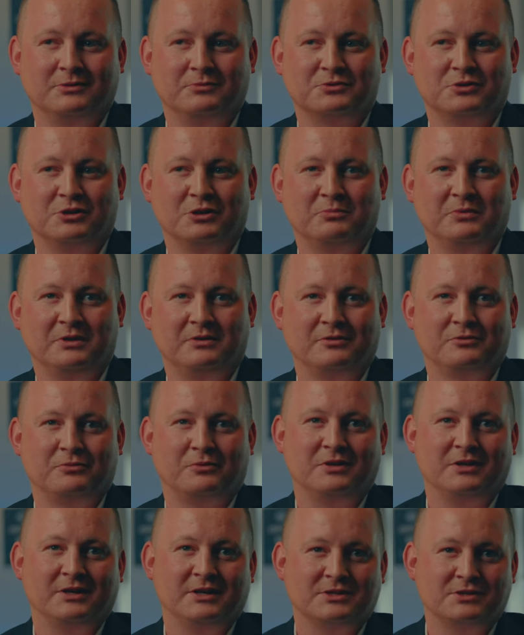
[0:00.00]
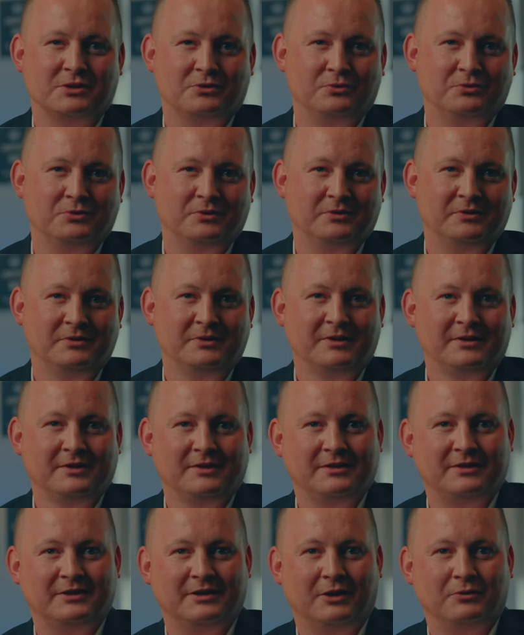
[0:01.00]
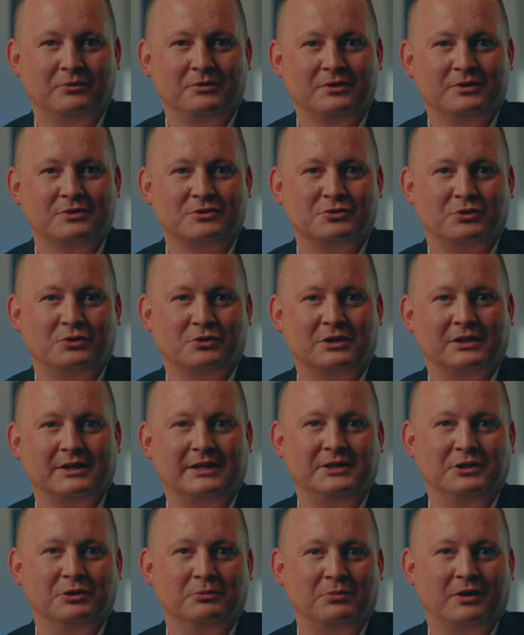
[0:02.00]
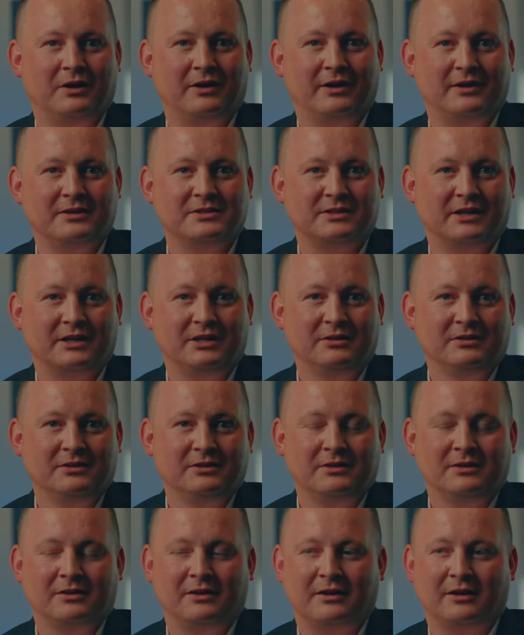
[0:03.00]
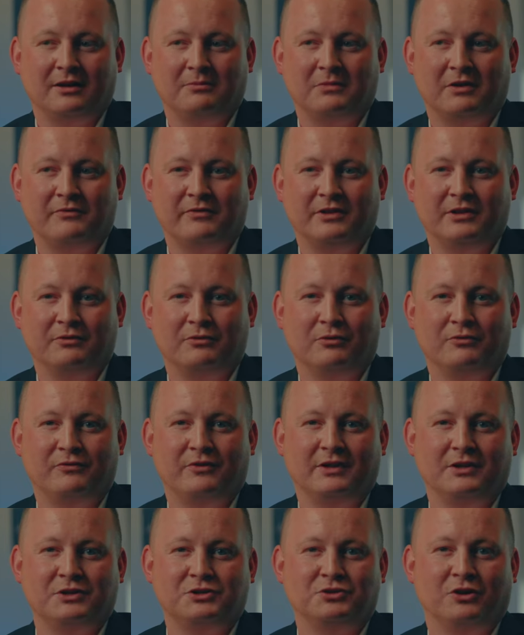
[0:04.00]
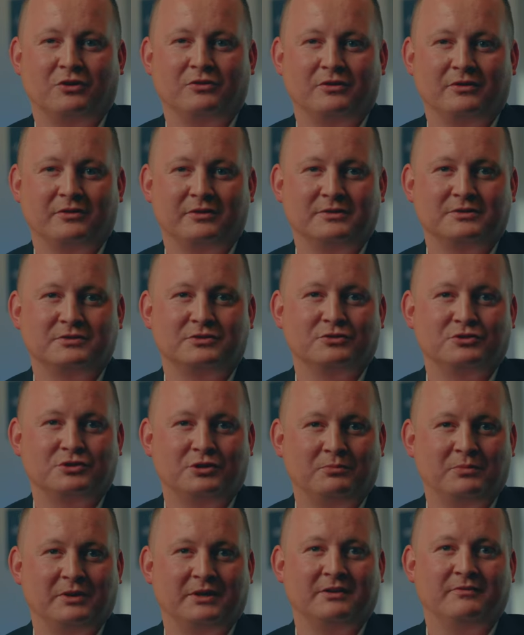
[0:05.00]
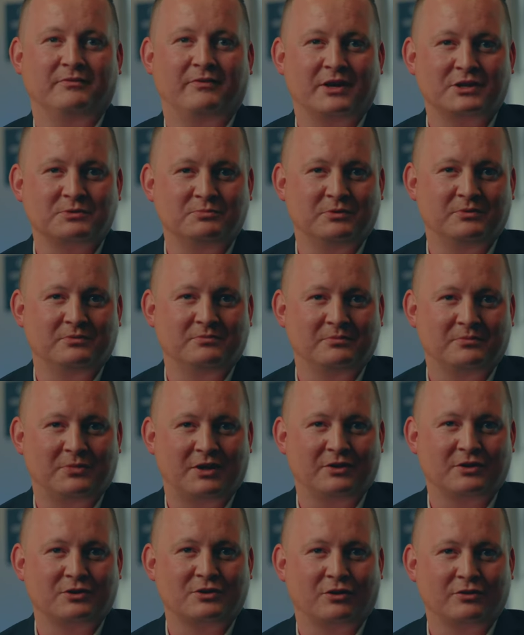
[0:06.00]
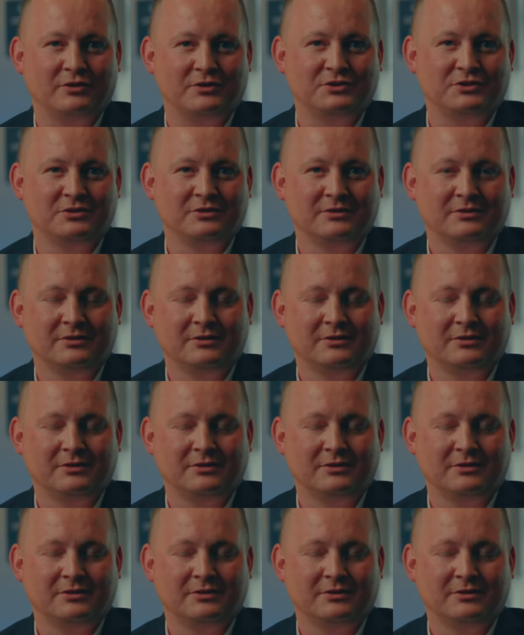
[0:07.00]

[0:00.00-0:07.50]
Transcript: it was going to be 3 years old and, you know, sort of cleaned up by IT. I think they're all fairly shocked that there's such a big investment by the college.